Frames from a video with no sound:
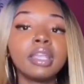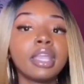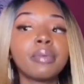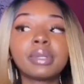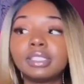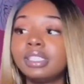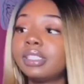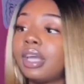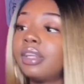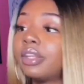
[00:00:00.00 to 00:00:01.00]
They want to see
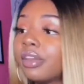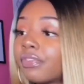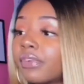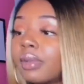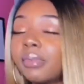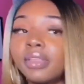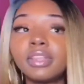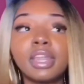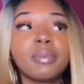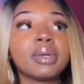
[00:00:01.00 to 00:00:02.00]
something different,
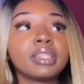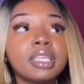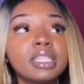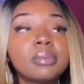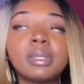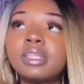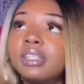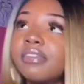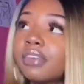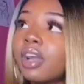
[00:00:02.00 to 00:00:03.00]
whether they want this but in
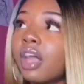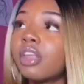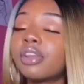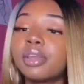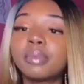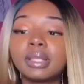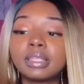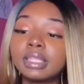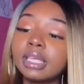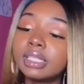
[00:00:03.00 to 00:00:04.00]
different color, or they want
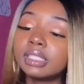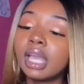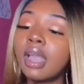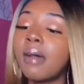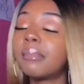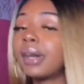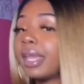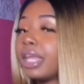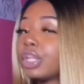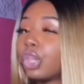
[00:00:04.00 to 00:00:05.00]
this
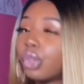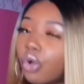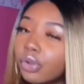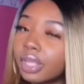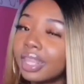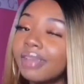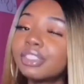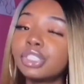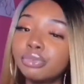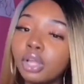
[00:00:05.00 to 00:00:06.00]
but in longer
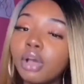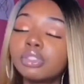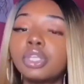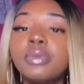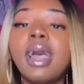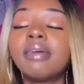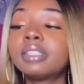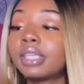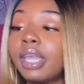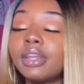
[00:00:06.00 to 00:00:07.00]
lengths, you know. So you
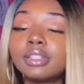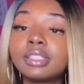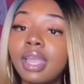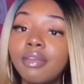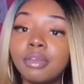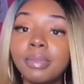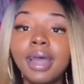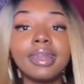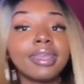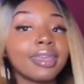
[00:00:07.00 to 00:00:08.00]
have to cater to
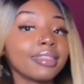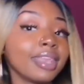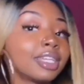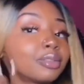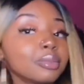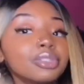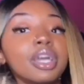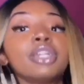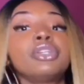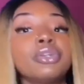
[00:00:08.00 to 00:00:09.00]
everybody, and that's what I'm
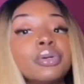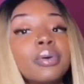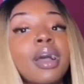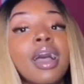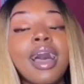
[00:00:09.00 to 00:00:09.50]
trying to do.